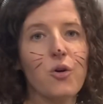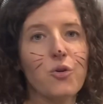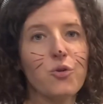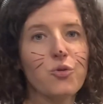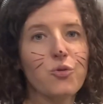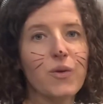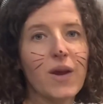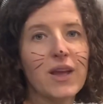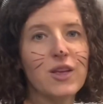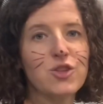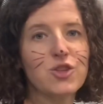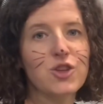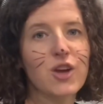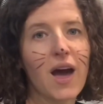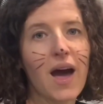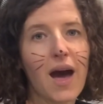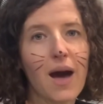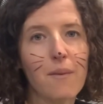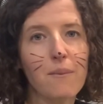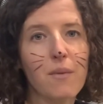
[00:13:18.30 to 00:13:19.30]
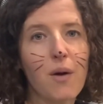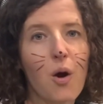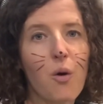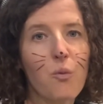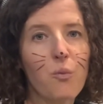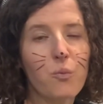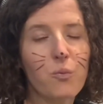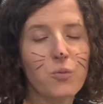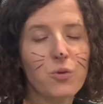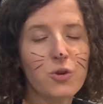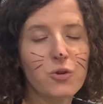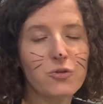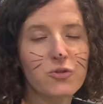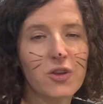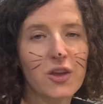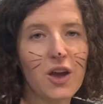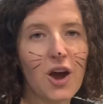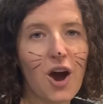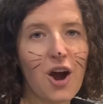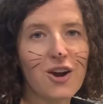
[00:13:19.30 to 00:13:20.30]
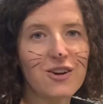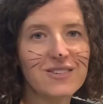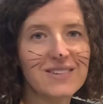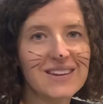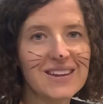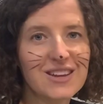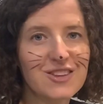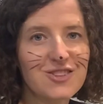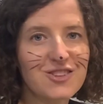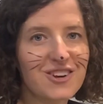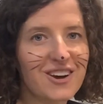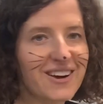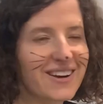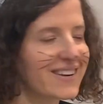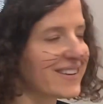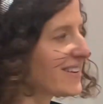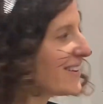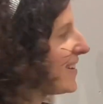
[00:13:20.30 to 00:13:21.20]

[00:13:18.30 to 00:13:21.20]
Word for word: Great job using our T-chart.